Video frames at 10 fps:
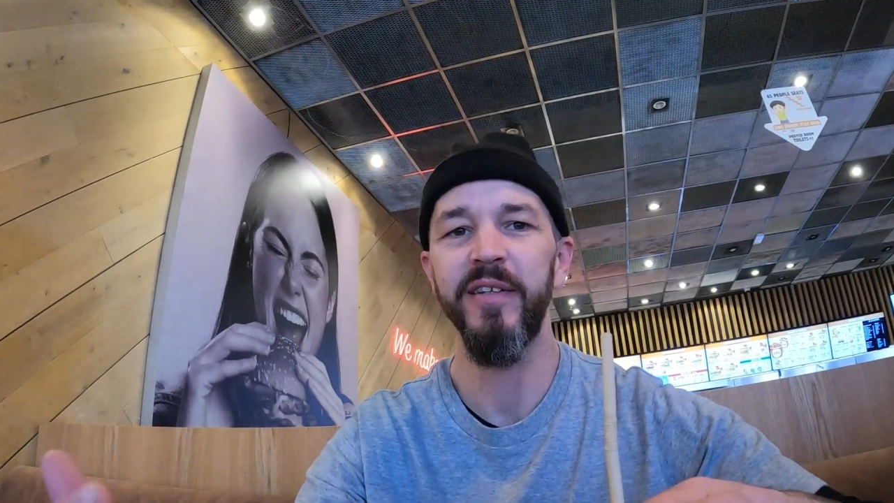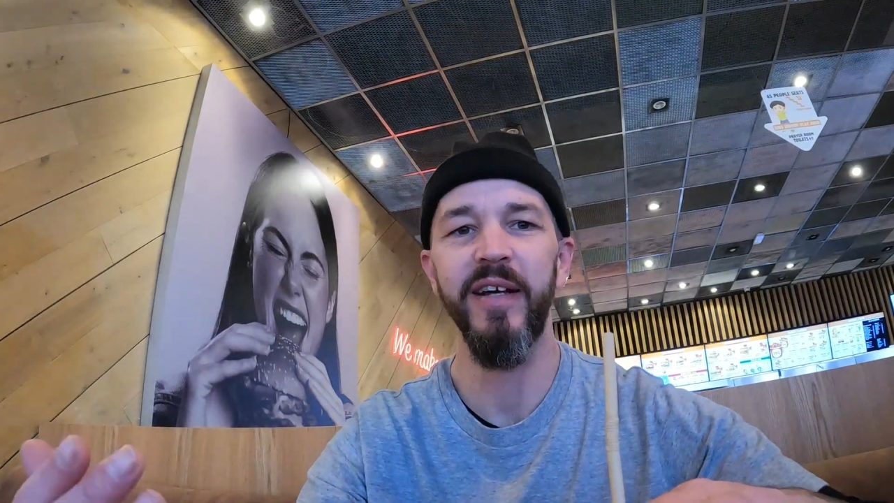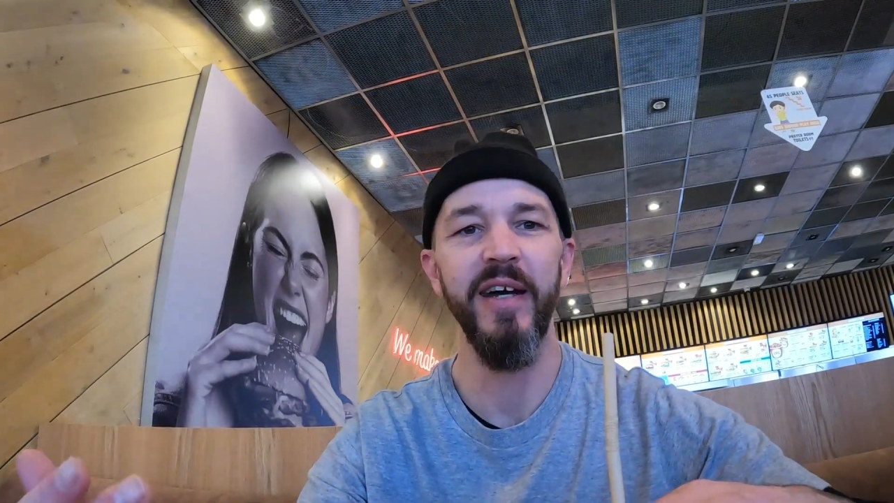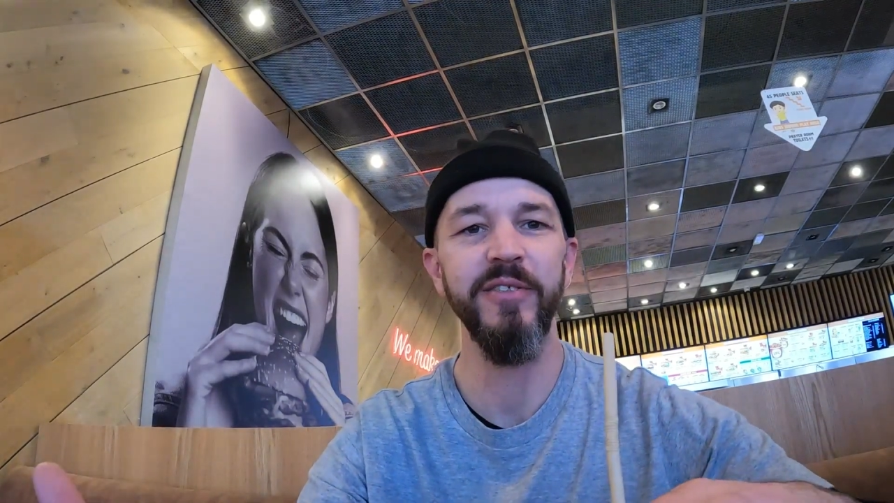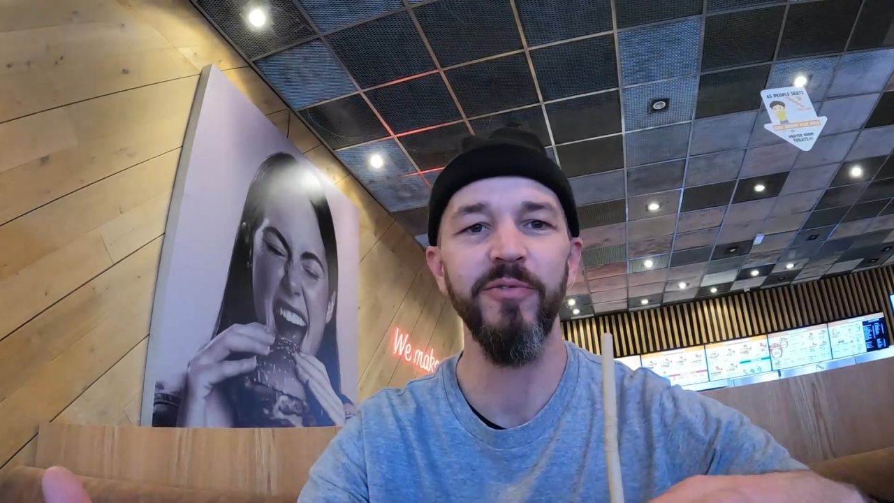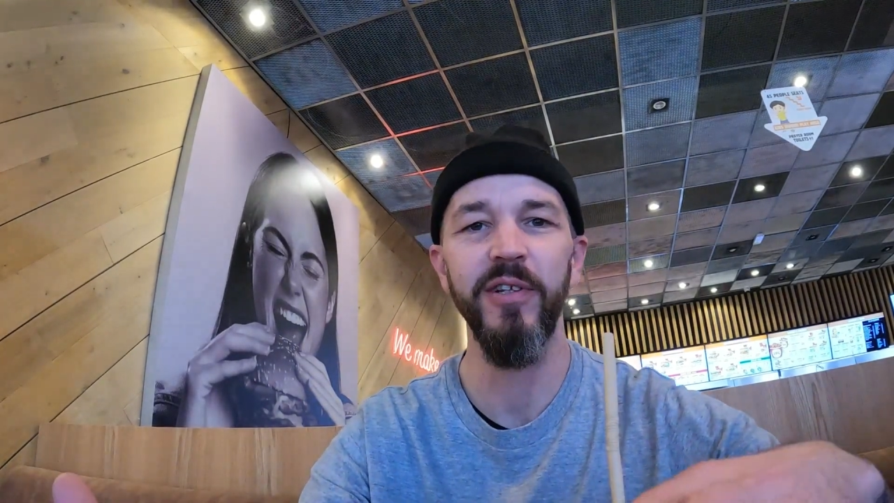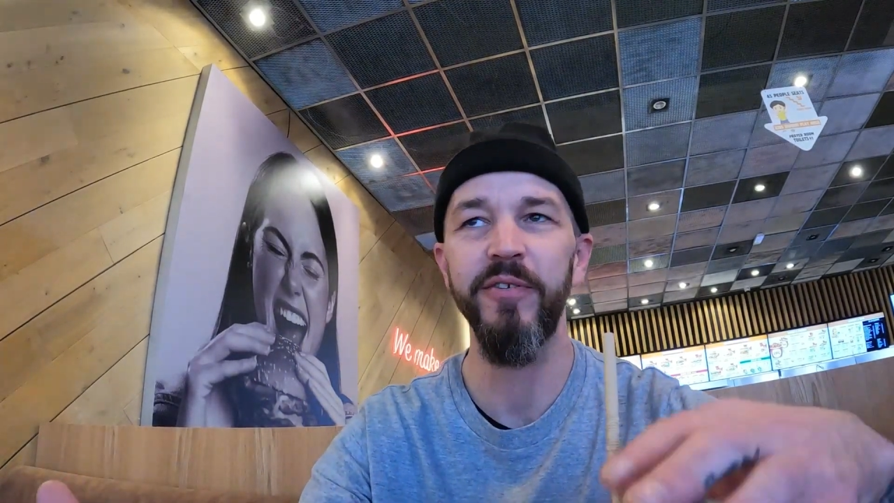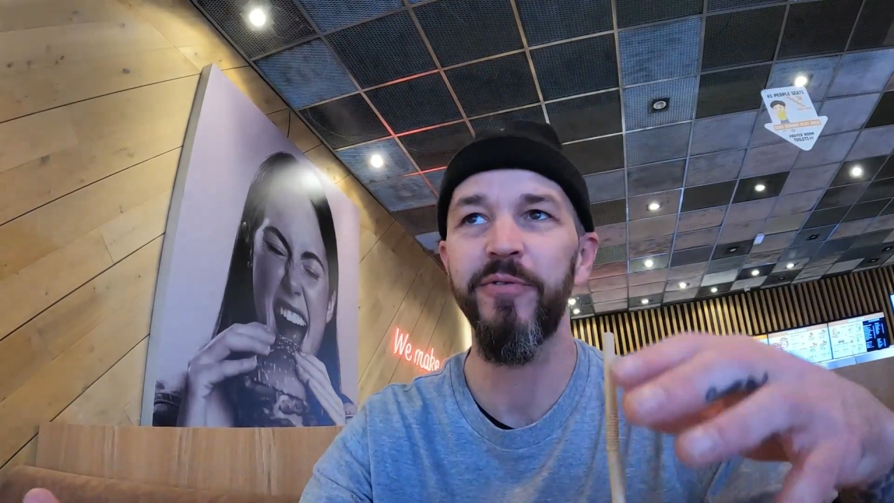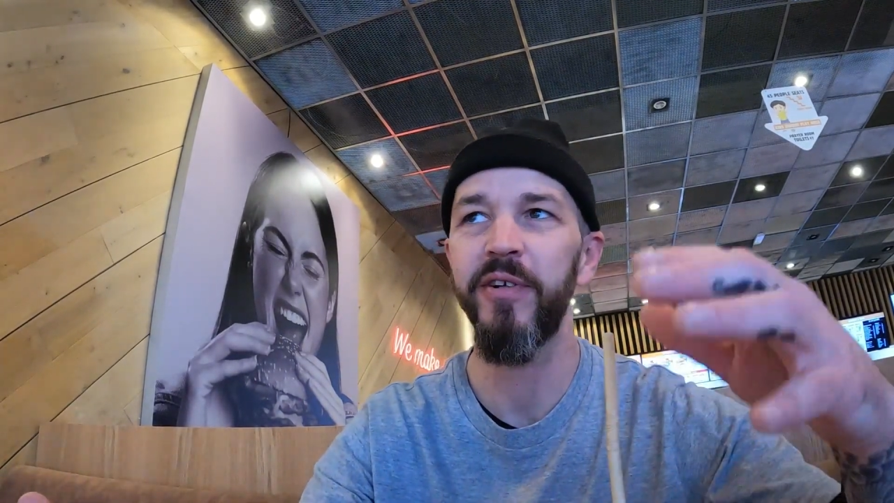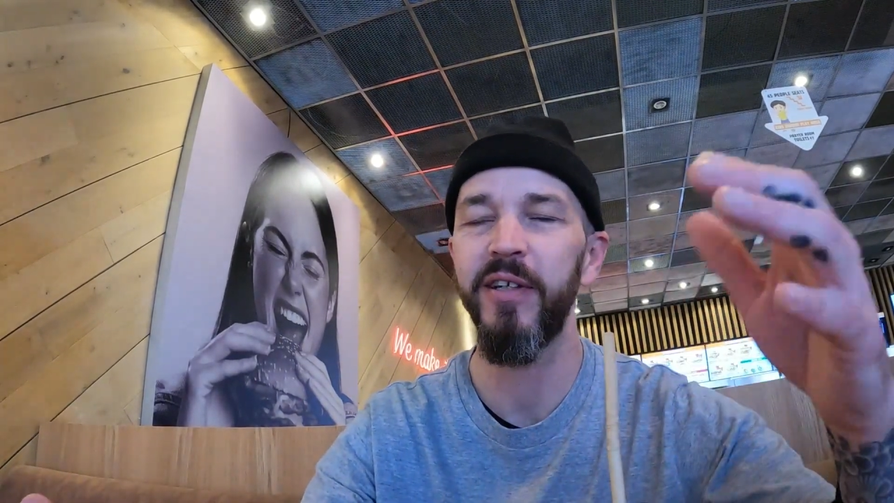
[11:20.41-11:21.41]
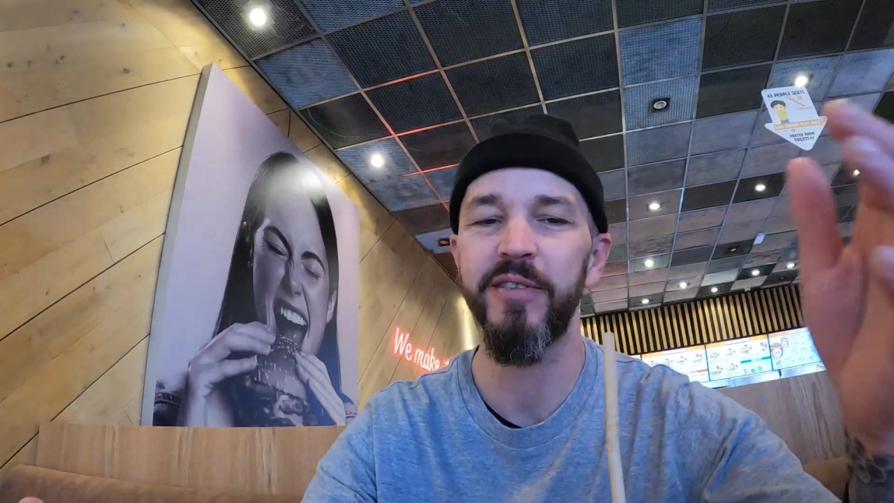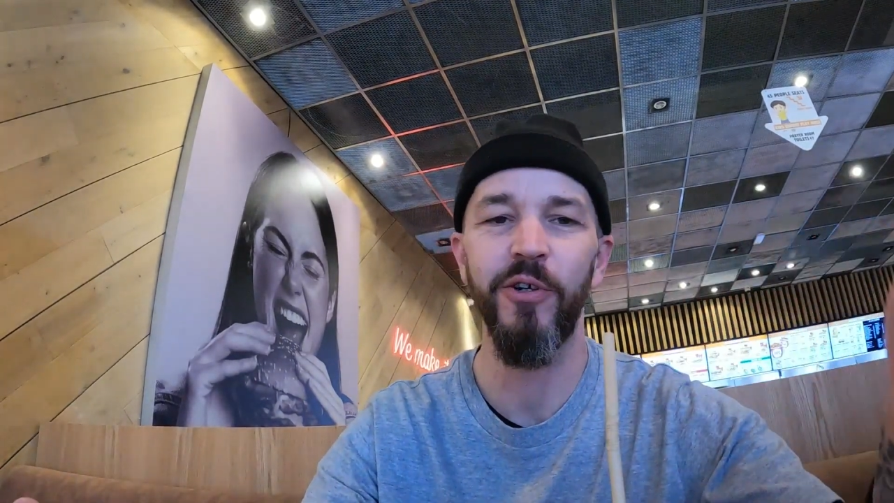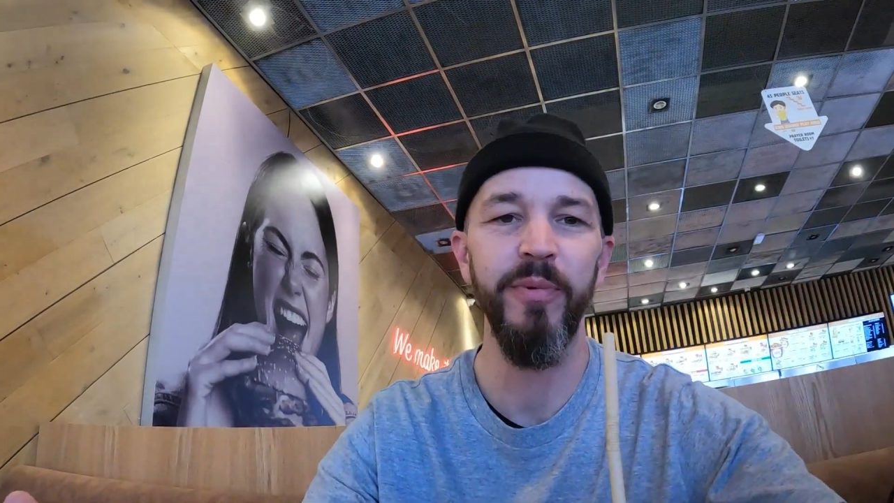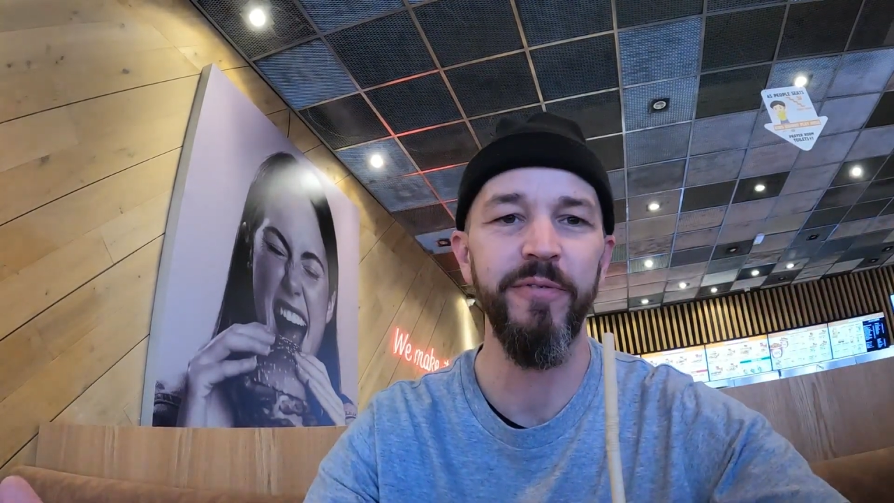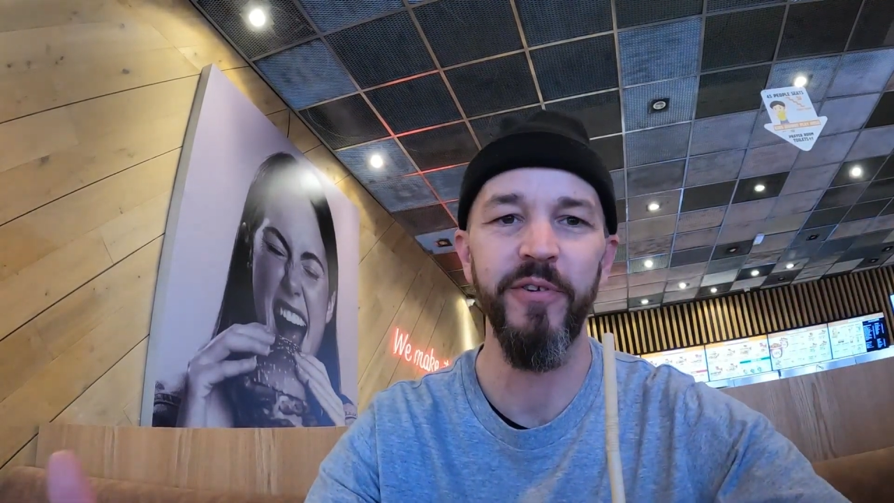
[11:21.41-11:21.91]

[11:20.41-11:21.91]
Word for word: The guys are really friendly, told me